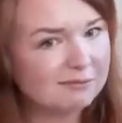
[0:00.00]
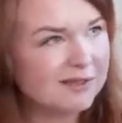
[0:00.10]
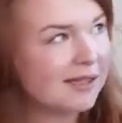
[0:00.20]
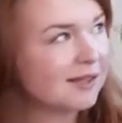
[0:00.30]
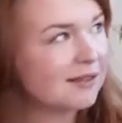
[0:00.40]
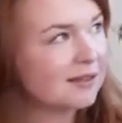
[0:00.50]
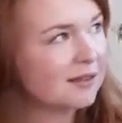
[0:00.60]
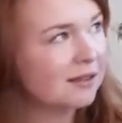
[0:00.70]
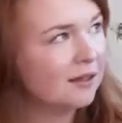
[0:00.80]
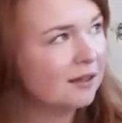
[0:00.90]
since
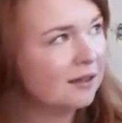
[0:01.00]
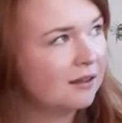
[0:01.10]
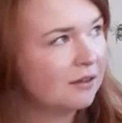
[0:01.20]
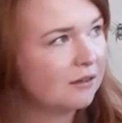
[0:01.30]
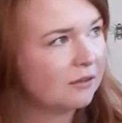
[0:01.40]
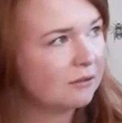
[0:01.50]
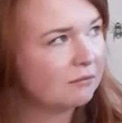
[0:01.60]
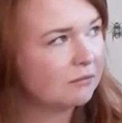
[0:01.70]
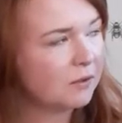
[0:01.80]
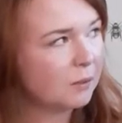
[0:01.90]

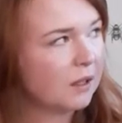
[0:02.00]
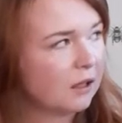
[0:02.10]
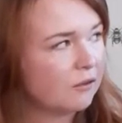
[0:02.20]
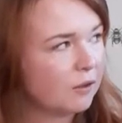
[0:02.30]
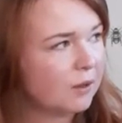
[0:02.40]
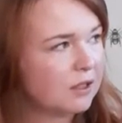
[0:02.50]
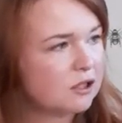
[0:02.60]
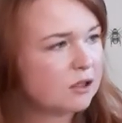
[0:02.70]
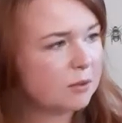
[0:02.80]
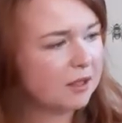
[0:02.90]
the week of the Queen's
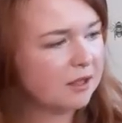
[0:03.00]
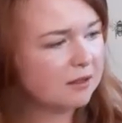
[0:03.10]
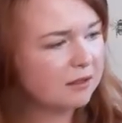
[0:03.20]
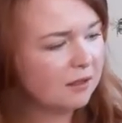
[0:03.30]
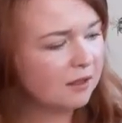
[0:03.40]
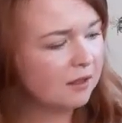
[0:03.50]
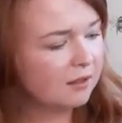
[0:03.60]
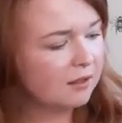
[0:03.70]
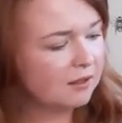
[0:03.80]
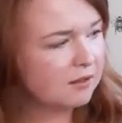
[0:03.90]
Jubilee.
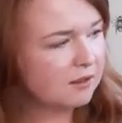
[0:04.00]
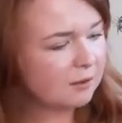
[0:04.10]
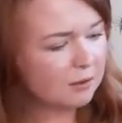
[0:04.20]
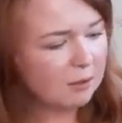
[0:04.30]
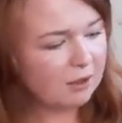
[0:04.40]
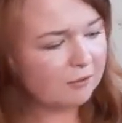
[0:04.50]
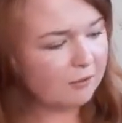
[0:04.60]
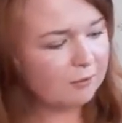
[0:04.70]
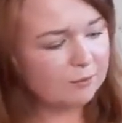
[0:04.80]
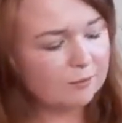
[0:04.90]
So apart
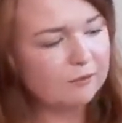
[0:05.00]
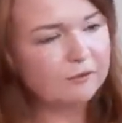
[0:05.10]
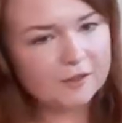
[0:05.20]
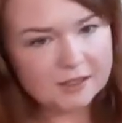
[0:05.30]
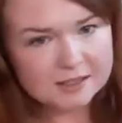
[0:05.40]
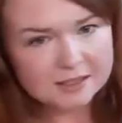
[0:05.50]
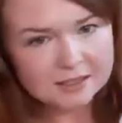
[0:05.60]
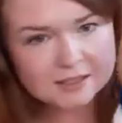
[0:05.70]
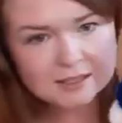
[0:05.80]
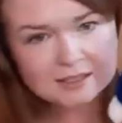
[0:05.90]
from fading
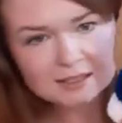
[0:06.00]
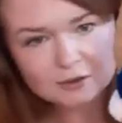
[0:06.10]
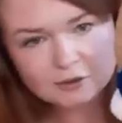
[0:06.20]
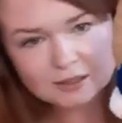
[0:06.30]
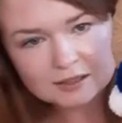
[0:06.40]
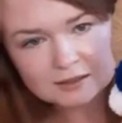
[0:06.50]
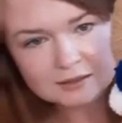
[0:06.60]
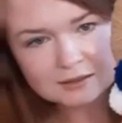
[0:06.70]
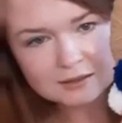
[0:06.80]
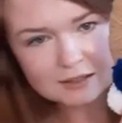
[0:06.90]
slightly in colour
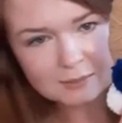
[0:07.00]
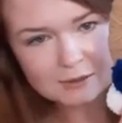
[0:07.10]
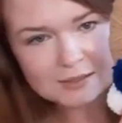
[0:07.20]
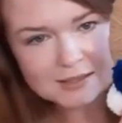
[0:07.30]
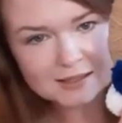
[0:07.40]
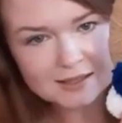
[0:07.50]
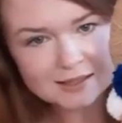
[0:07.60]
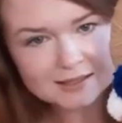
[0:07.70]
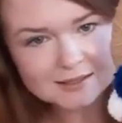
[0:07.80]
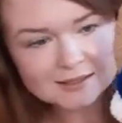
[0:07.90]
in comparison to
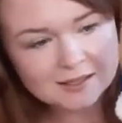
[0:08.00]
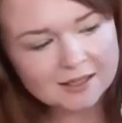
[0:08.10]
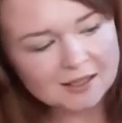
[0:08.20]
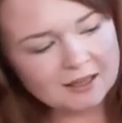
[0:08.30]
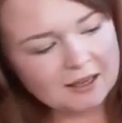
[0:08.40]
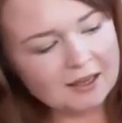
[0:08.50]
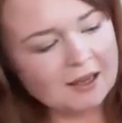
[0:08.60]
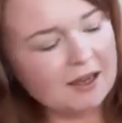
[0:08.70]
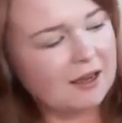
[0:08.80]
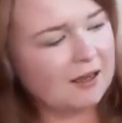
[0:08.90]
this,
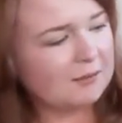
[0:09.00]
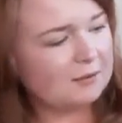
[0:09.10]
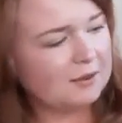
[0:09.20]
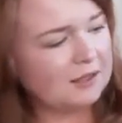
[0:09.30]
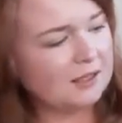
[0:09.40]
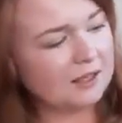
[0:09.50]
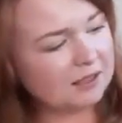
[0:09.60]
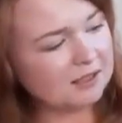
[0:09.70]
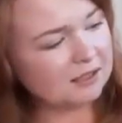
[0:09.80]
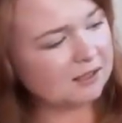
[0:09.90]
yeah,
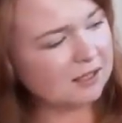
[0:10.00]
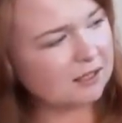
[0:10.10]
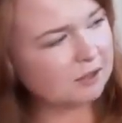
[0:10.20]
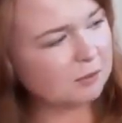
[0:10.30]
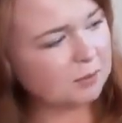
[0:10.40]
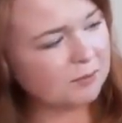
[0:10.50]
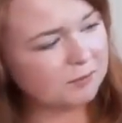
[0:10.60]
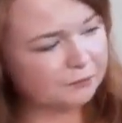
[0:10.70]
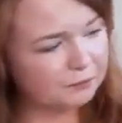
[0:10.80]
it's held up. And